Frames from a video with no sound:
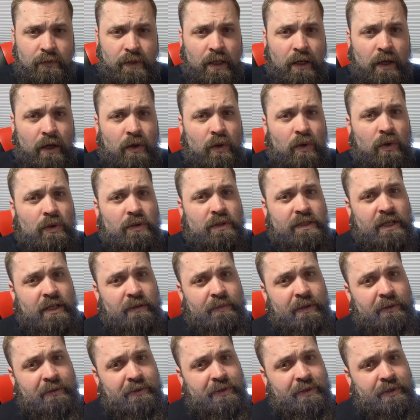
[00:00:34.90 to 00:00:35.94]
a goal to help
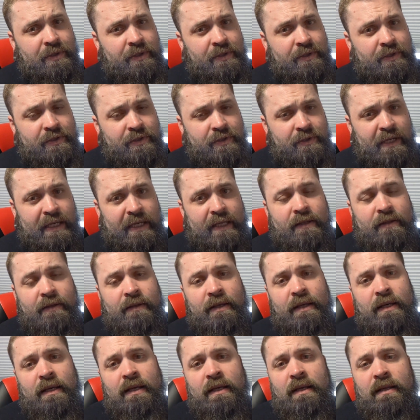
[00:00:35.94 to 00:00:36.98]
me return to strength.
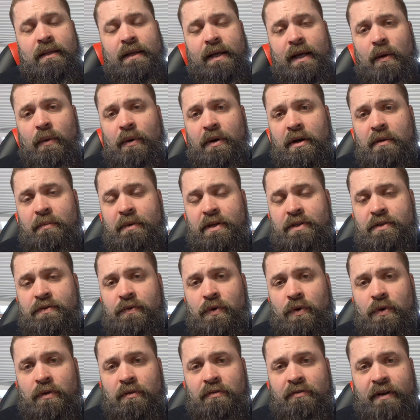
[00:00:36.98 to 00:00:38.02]
Like I wanted to bench
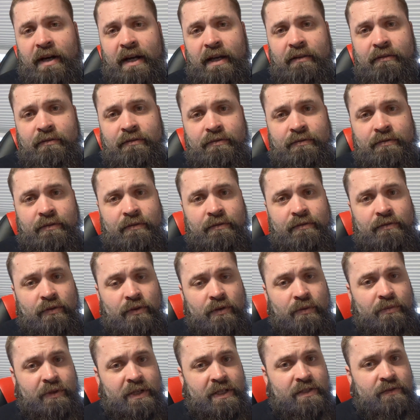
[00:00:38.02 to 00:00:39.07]
405,
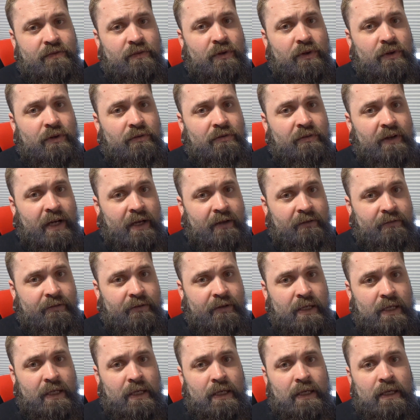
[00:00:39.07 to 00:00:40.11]
floor press 405.
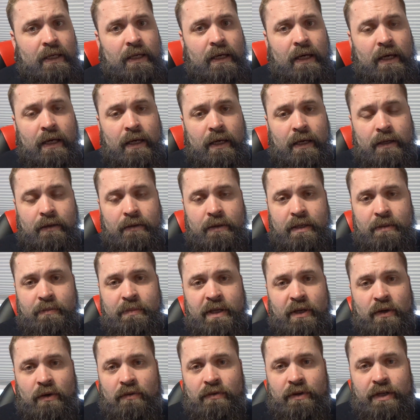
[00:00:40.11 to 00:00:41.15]
It'd
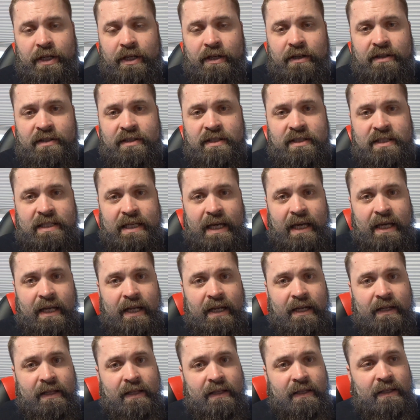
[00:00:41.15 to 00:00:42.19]
been over a year since I
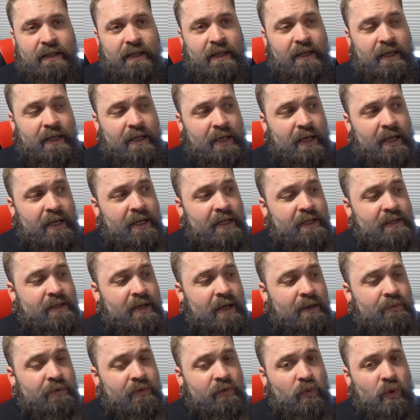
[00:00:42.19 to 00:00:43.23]
had any
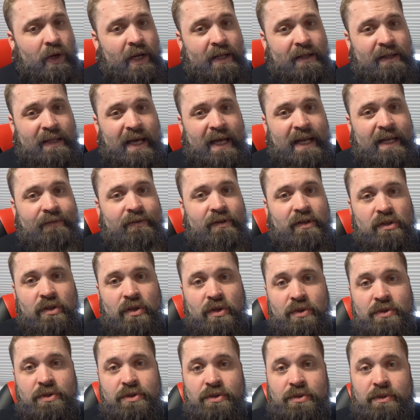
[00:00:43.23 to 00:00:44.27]
type of weight that even
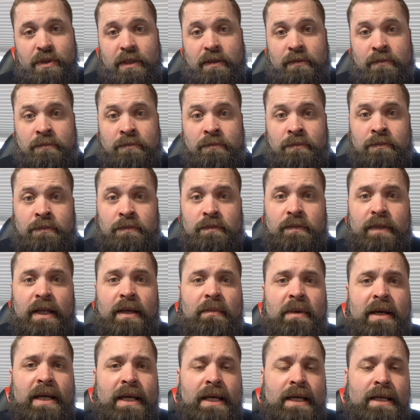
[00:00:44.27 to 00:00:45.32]
close to it in
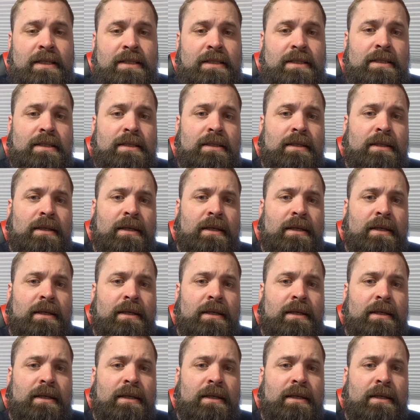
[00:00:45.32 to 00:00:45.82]
my hands.